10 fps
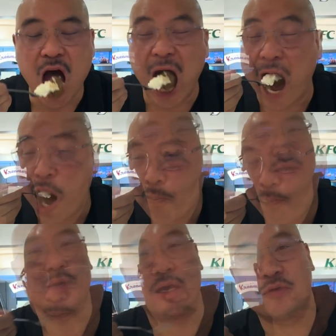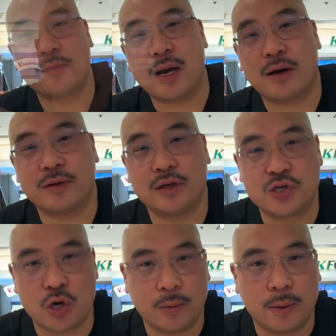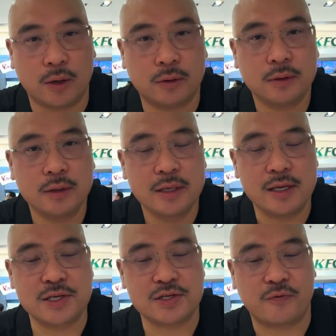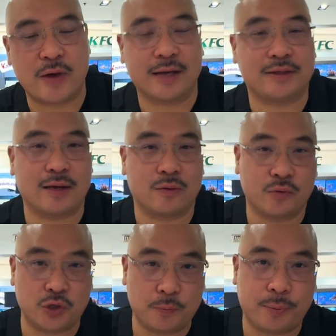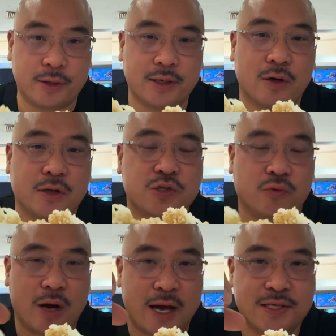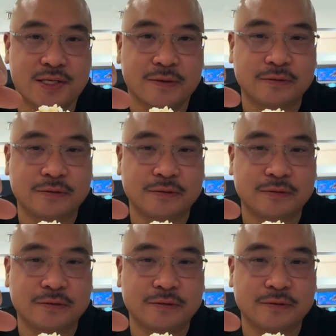The thing I love about adobo is the fact that when you put it onto rice,